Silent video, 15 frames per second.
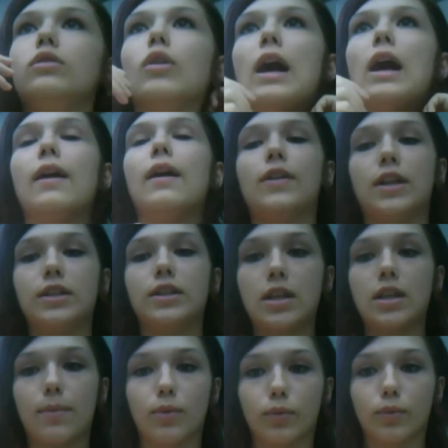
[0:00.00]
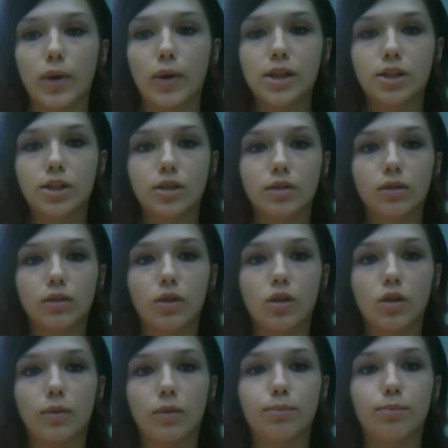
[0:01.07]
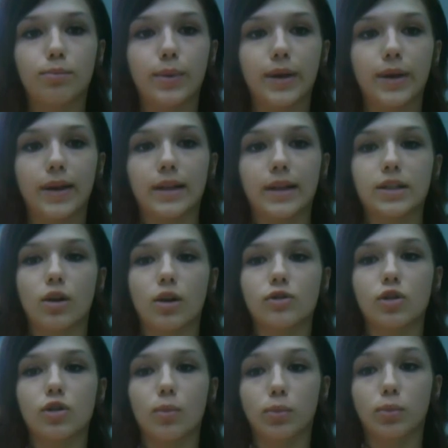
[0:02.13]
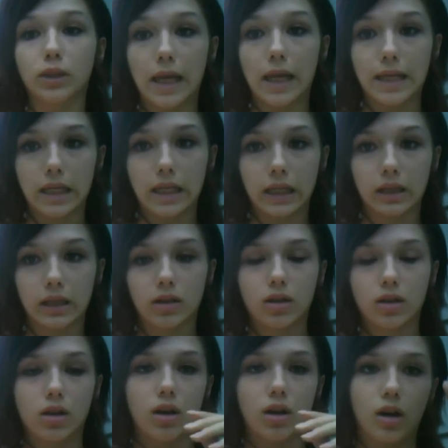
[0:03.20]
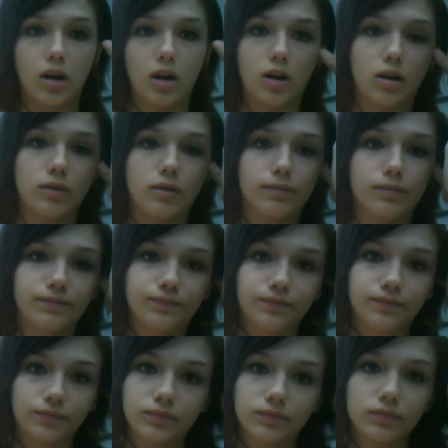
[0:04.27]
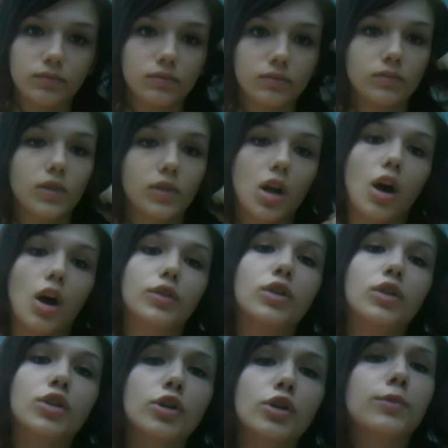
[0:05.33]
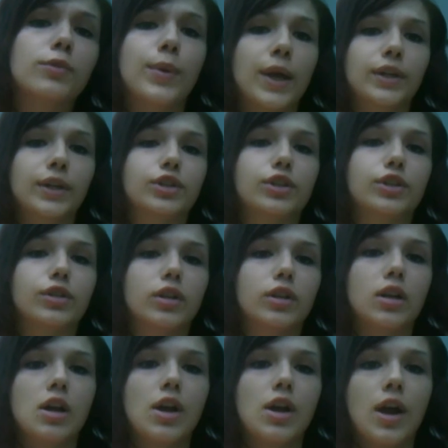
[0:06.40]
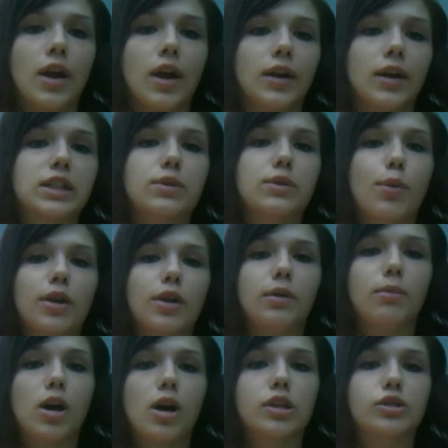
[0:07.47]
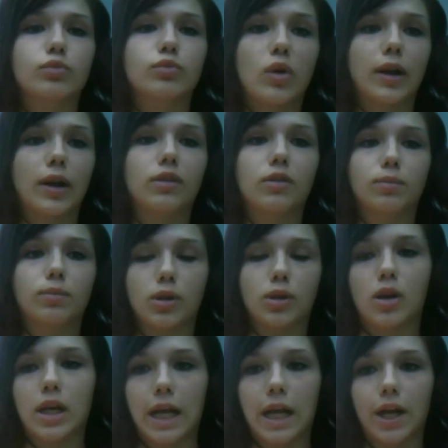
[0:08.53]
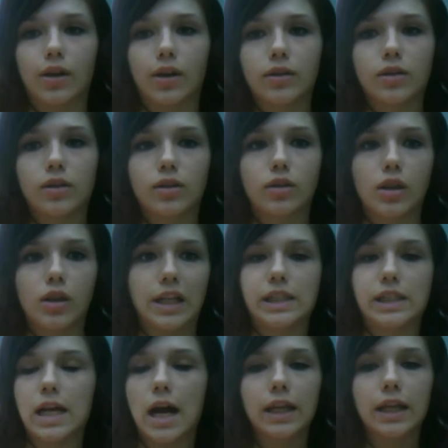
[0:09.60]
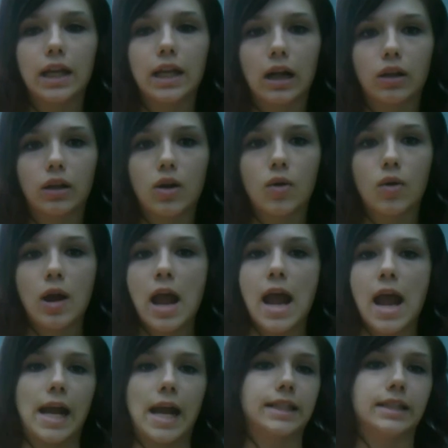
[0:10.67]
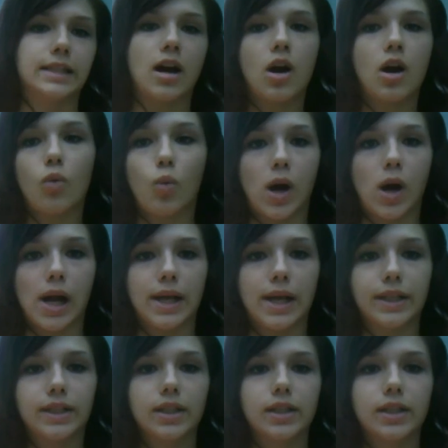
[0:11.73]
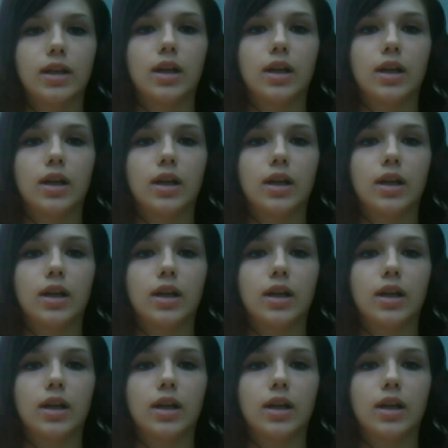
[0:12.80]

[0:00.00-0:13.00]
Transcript: have that separation look, but it's also blending. On the third picture, that's pretty much regular blonde hair. It's not yellow, it's not white,